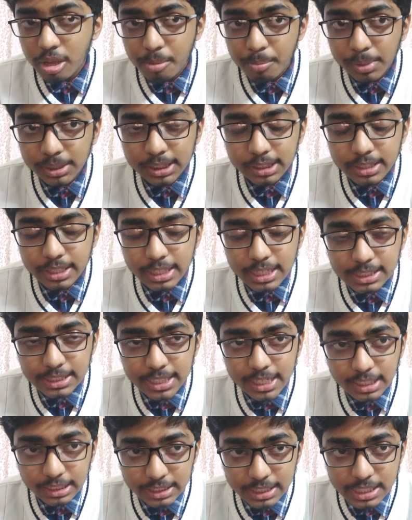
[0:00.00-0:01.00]
But the thing is
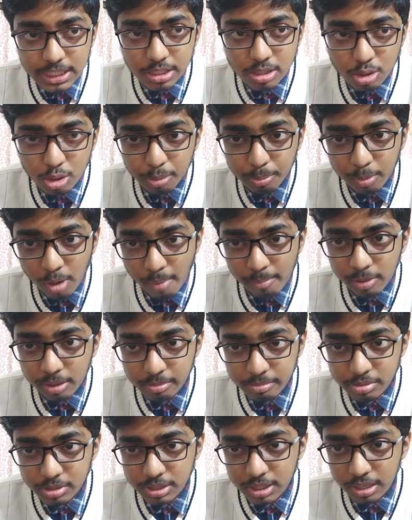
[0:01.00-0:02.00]
that these 2
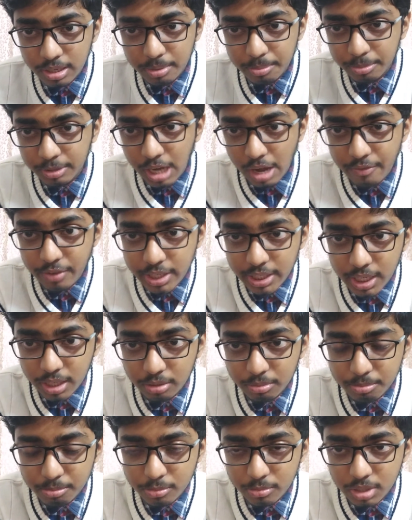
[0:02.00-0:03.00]
problems, the gravity
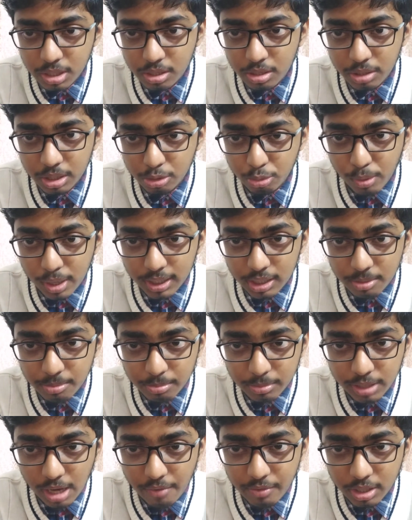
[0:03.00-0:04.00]
and
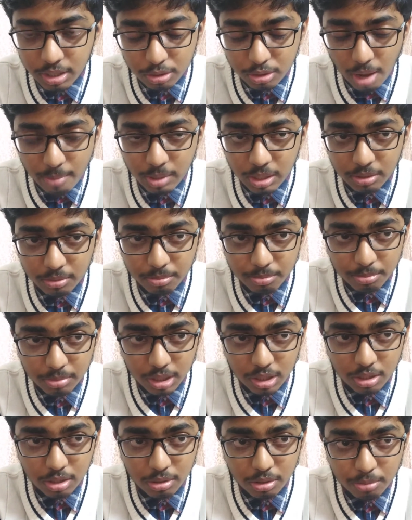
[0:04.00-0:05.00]

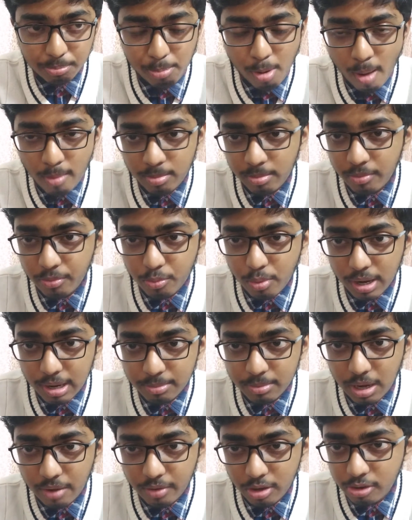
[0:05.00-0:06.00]
problem of
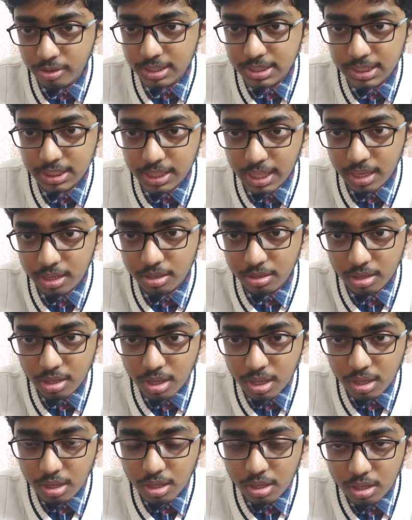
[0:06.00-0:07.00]
quantum gravity, you can say, like
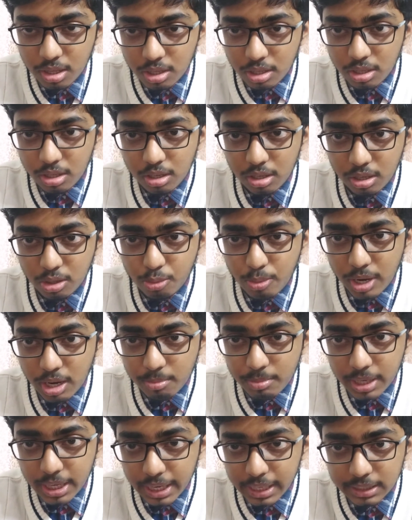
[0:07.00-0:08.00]
quantum
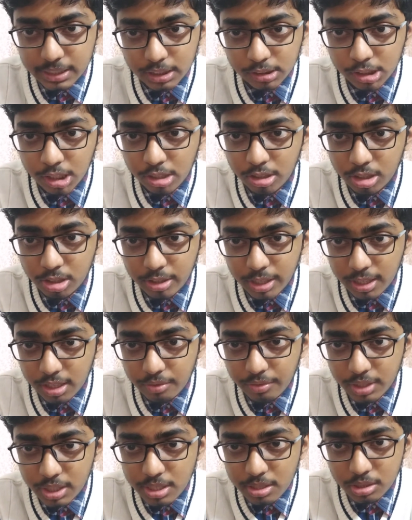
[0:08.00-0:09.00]
mechanics and general
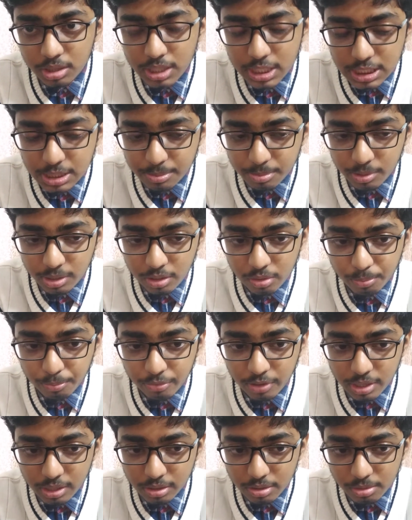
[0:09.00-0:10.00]
relativity, these 2
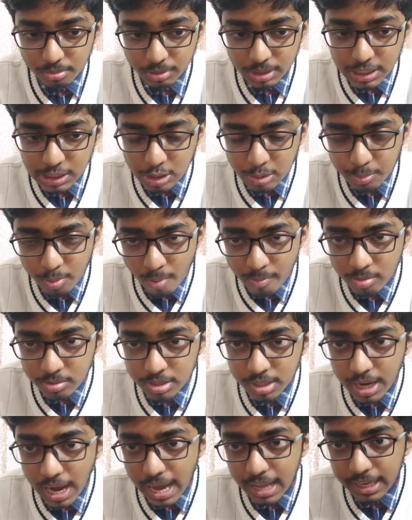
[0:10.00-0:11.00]
problems
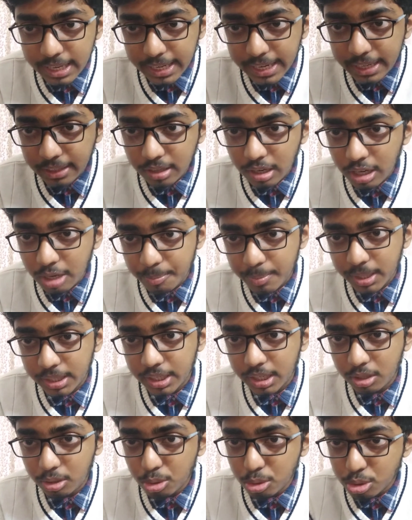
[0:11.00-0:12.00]
are highly
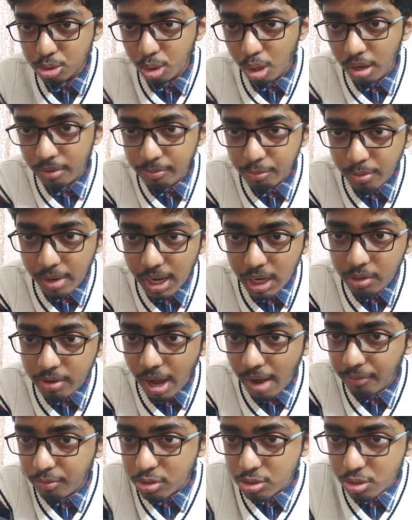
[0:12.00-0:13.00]
interdependent. To solve one, you
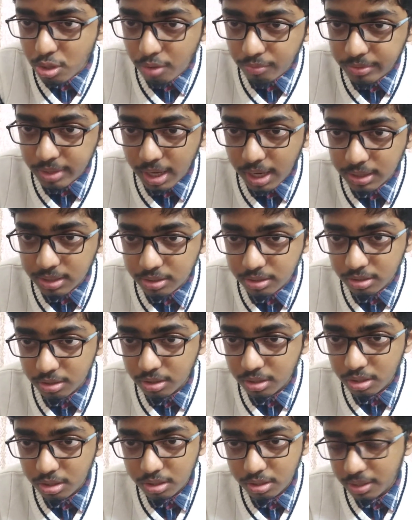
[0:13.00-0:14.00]
have to solve the other,
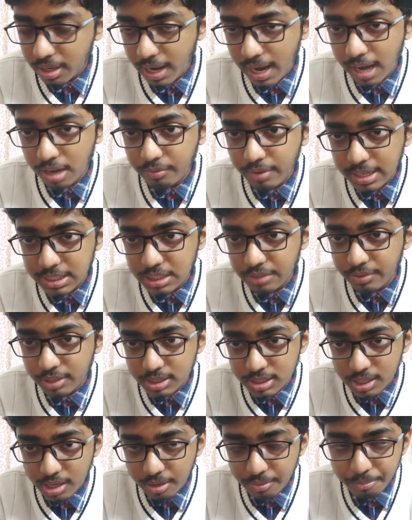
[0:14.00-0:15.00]
and vice
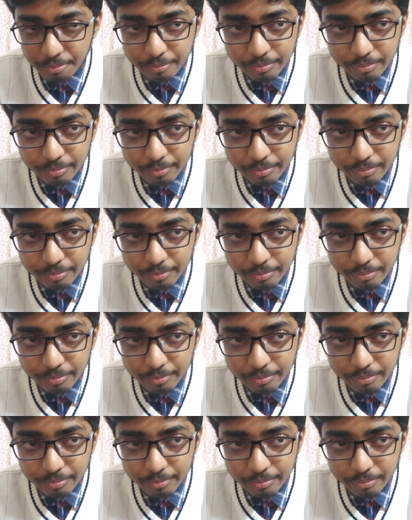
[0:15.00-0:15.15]
versa.